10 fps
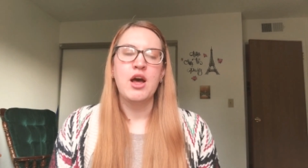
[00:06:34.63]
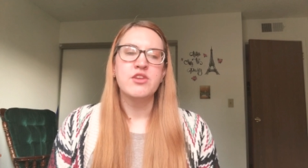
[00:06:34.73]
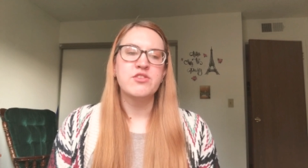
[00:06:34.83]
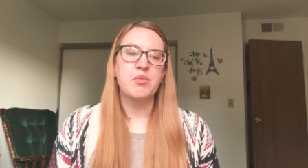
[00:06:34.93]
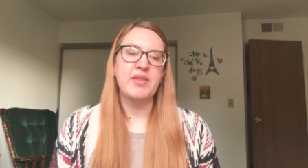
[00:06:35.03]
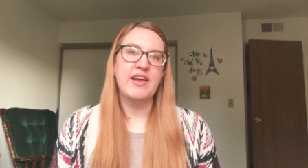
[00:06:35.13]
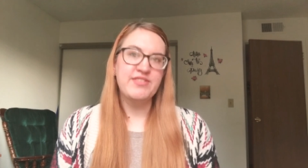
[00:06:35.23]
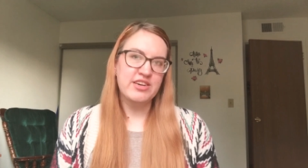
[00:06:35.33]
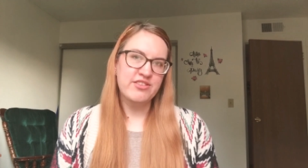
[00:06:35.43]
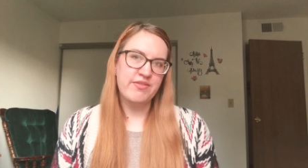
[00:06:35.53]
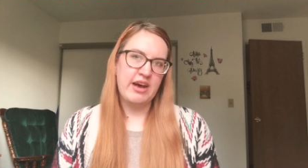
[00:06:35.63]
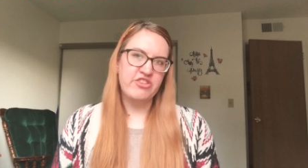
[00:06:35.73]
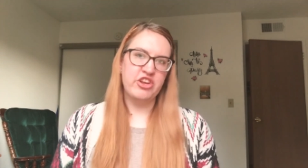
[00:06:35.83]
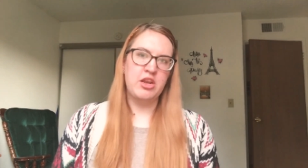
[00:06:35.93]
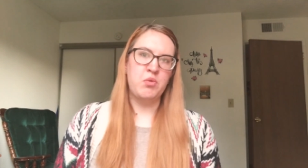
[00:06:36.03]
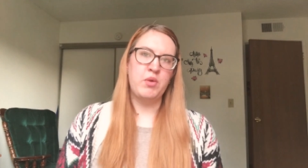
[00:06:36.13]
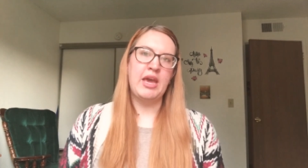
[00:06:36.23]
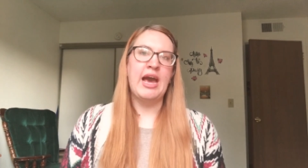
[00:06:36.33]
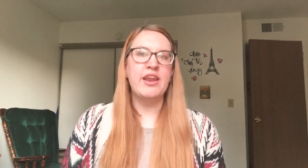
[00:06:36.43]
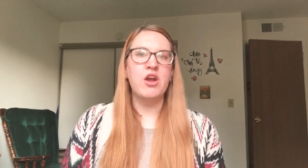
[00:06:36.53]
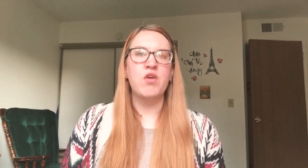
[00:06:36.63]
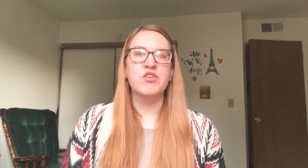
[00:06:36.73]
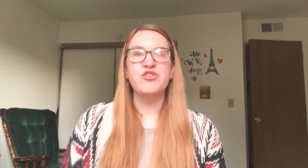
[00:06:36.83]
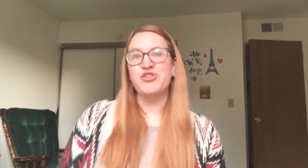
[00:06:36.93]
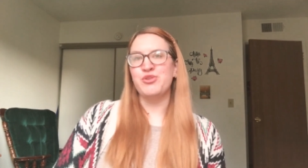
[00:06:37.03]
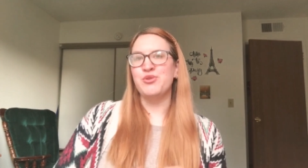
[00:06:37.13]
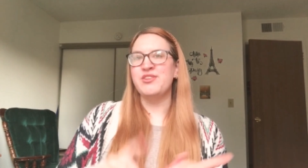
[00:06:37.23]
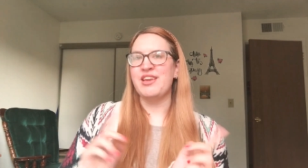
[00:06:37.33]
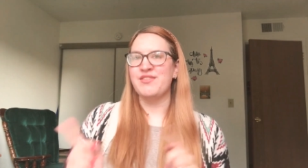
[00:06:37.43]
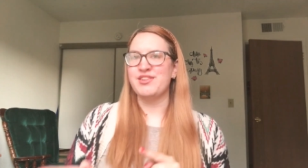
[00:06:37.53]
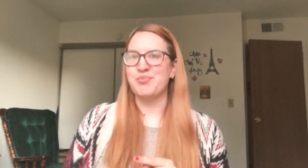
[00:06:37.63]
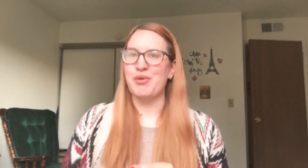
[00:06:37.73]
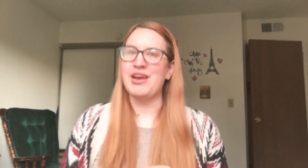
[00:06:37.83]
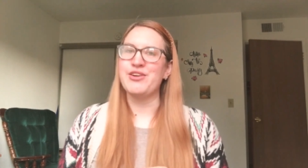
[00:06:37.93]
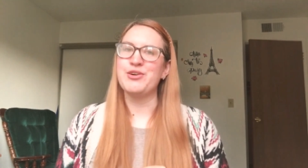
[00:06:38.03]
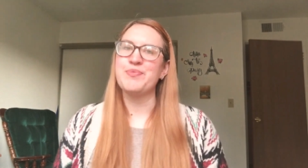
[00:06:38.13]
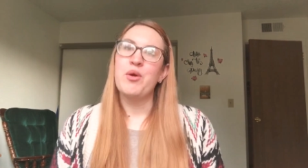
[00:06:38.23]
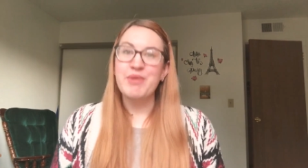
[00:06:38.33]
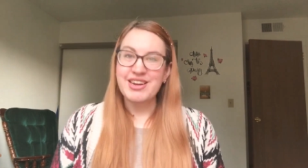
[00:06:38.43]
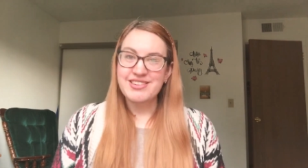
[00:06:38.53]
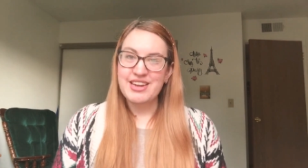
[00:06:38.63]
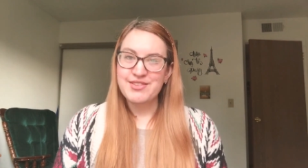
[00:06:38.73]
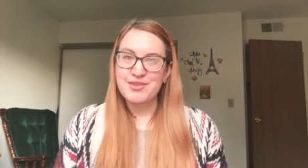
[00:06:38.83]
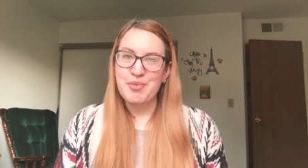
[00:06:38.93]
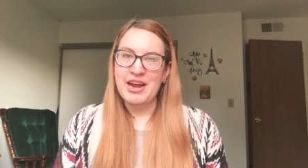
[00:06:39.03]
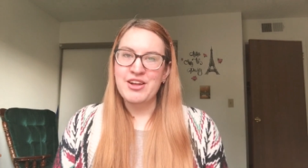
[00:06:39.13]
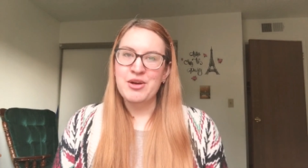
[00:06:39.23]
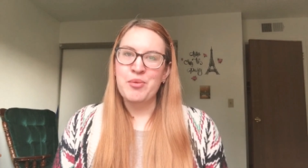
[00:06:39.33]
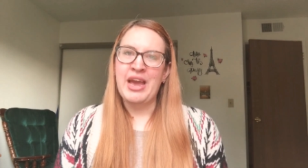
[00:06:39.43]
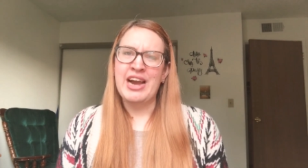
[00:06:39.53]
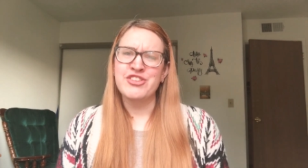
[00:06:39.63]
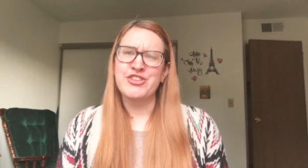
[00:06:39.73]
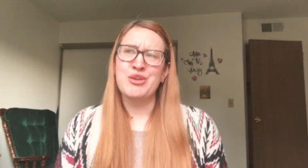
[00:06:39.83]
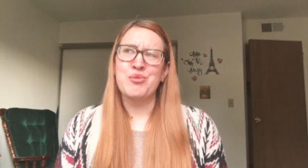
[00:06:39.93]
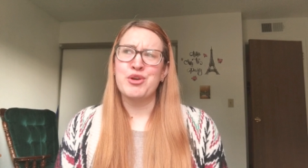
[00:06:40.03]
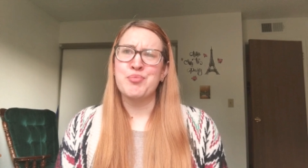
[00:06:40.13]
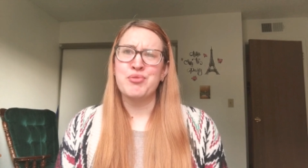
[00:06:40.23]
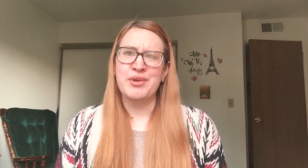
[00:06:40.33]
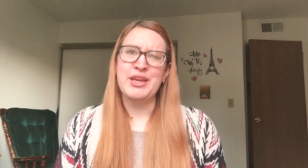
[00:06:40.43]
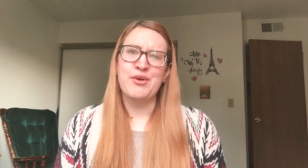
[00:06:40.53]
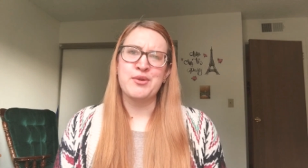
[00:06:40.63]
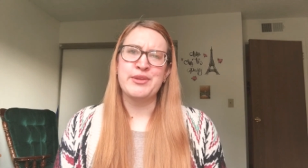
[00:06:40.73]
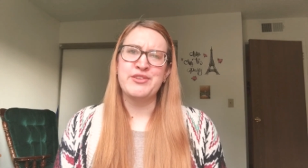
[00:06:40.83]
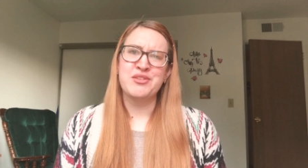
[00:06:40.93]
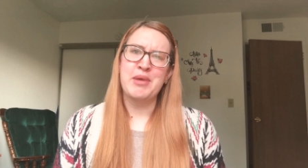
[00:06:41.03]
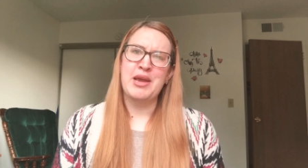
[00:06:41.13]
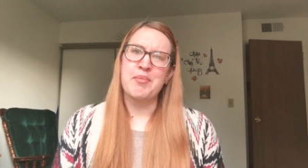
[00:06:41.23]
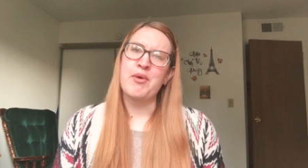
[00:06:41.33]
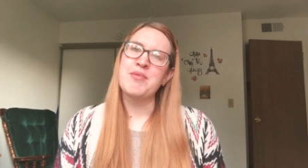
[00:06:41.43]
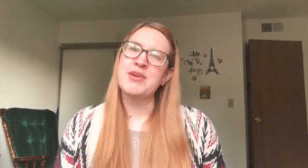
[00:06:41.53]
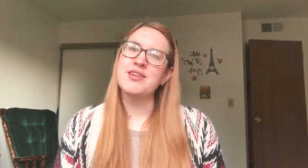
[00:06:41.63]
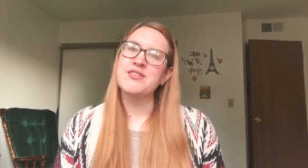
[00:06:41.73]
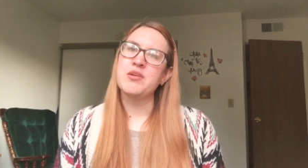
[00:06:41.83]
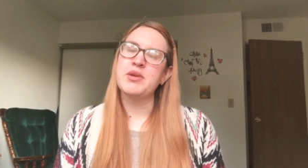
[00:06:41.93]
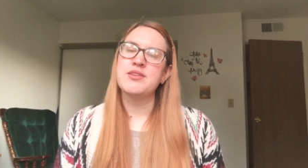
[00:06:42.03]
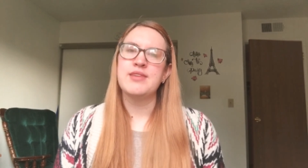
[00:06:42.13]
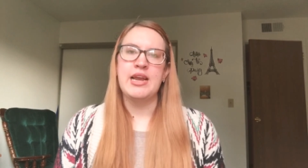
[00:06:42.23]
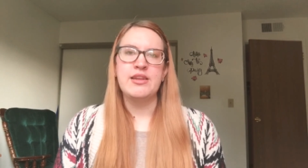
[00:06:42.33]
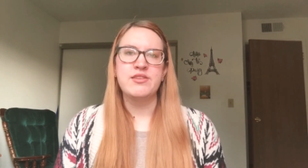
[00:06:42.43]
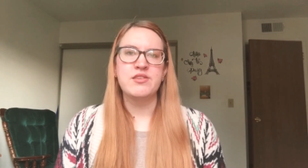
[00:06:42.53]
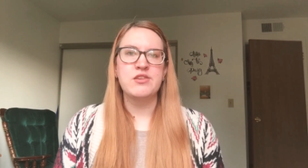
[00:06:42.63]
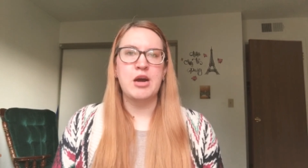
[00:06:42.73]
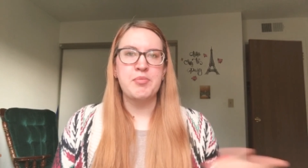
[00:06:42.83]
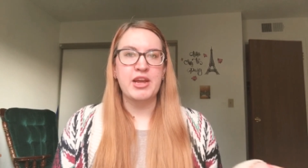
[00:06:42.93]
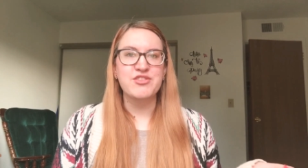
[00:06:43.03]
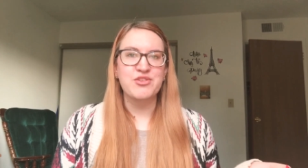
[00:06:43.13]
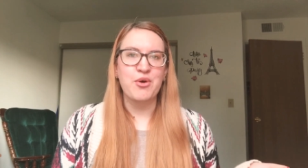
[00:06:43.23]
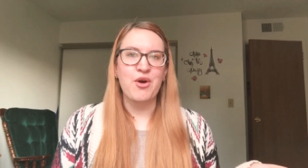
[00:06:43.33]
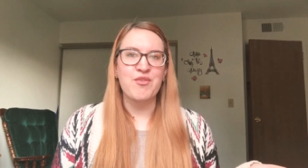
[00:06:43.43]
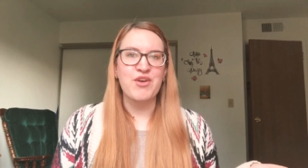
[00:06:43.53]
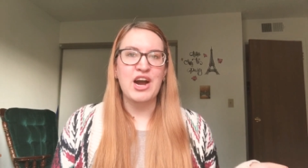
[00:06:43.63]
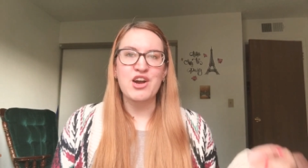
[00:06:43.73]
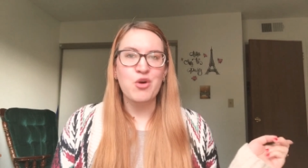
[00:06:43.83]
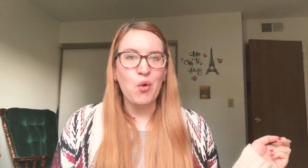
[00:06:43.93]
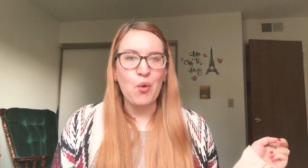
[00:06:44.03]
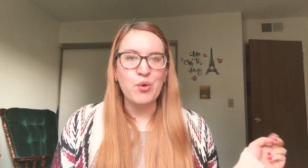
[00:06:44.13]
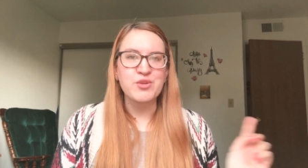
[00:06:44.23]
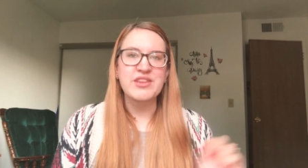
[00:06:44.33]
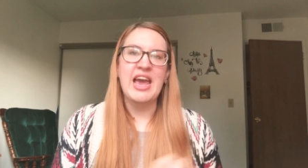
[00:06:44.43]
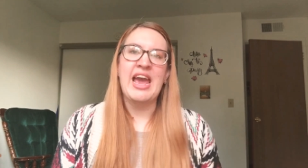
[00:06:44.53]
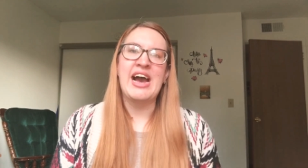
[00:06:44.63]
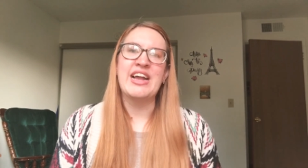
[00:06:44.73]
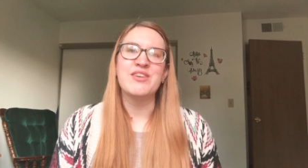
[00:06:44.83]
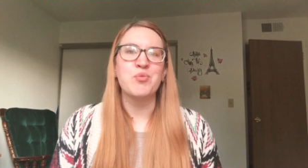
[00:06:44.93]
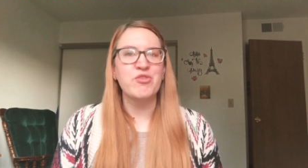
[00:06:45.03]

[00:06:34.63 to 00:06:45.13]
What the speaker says: So we left House of Fashion and we headed over to David's Bridal. When we got to David's Bridal, we actually were pretty early to my appointment, so we decided to stop next door over at Kohl's and